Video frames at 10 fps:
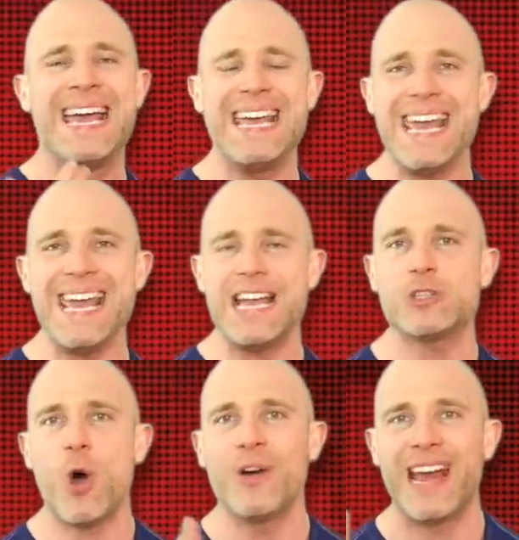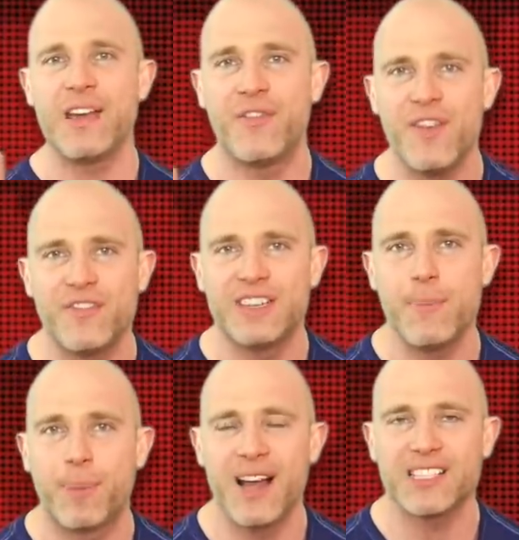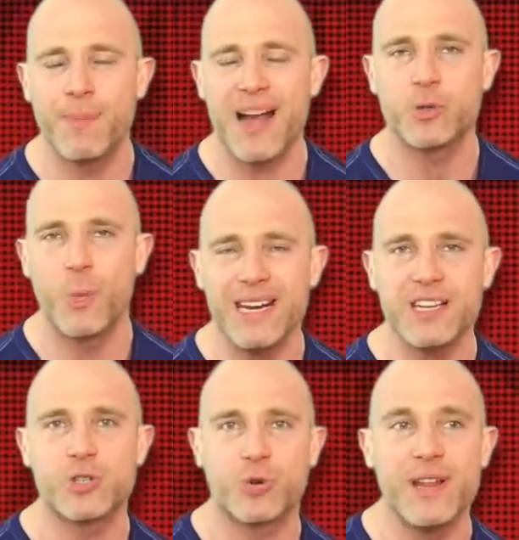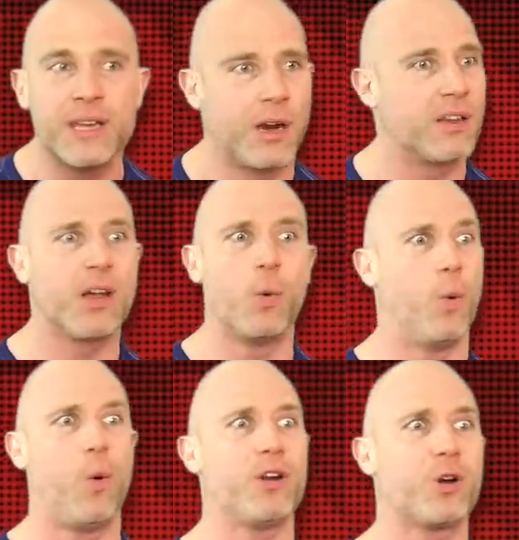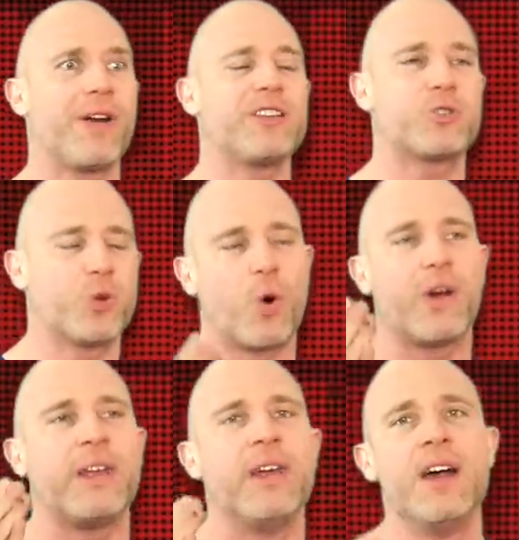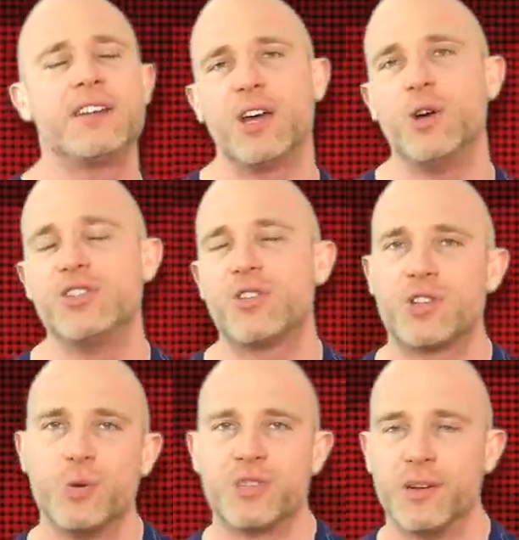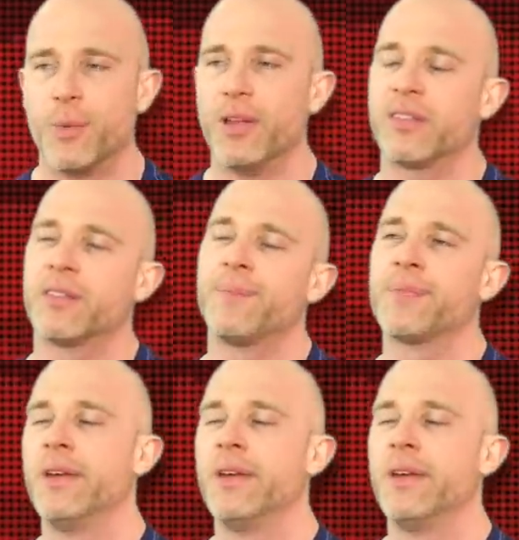he is on a 50 plus match winning streak, and I was like, well, what a great story to introduce him with.